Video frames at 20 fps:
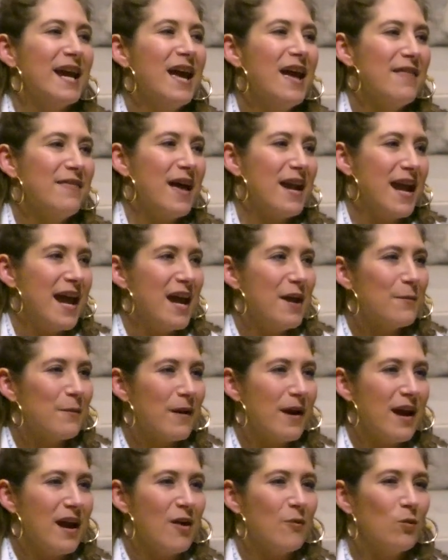that
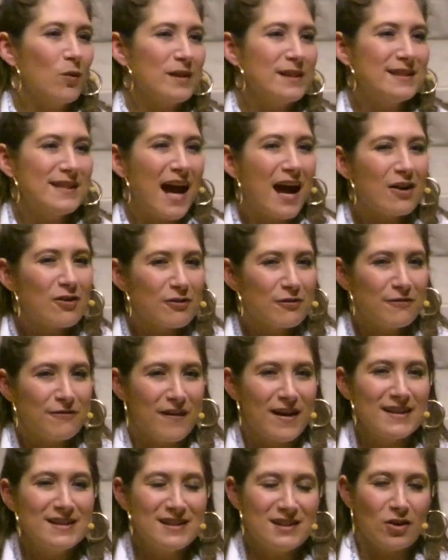Abraham would
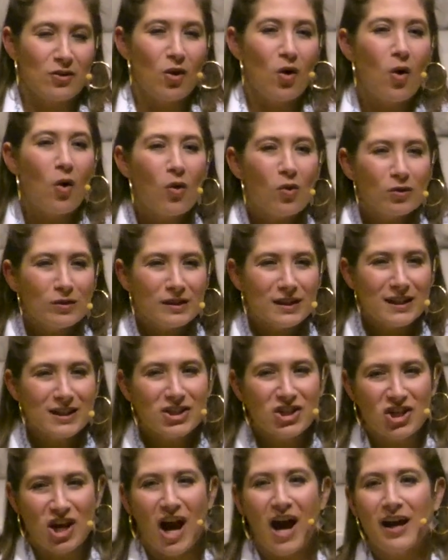sacrifice their only
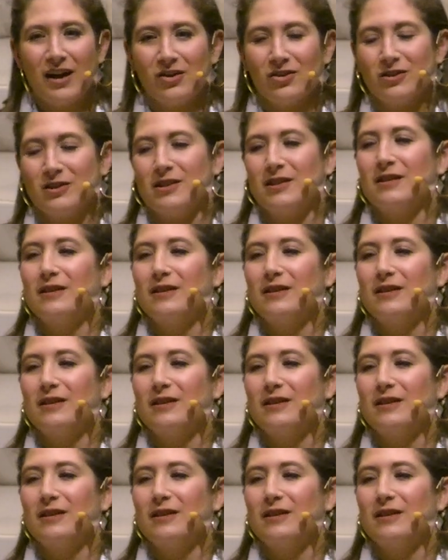child,